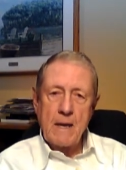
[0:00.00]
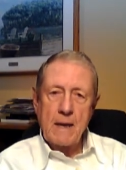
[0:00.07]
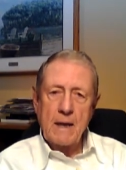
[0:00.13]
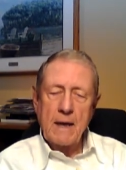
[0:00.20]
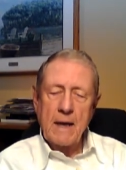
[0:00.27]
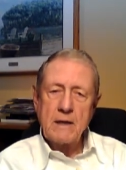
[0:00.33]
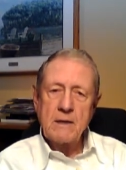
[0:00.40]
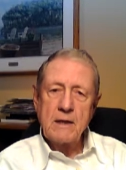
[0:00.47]

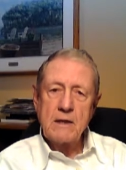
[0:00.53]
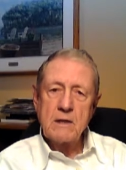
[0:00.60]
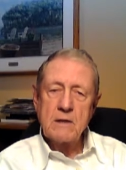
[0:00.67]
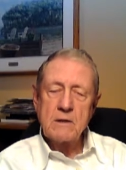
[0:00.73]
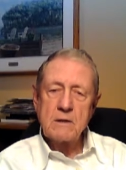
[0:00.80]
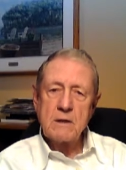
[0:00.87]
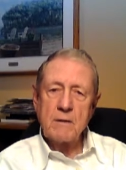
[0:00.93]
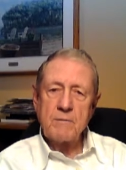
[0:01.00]
In
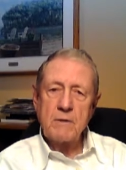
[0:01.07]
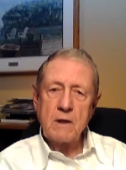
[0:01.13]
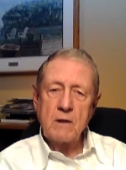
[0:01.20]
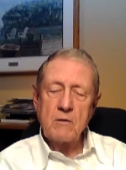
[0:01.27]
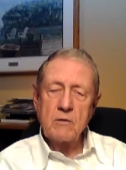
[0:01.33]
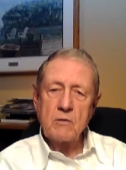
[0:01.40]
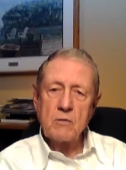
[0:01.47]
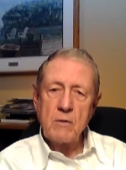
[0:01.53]

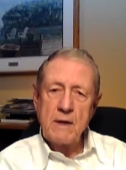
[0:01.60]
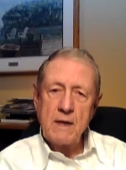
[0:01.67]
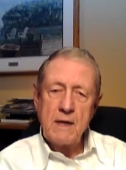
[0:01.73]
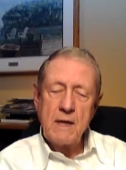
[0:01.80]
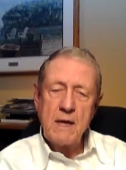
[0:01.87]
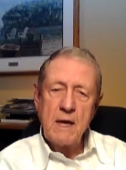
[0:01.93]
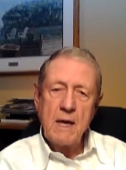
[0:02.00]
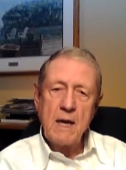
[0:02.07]

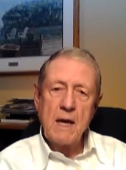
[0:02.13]
1973,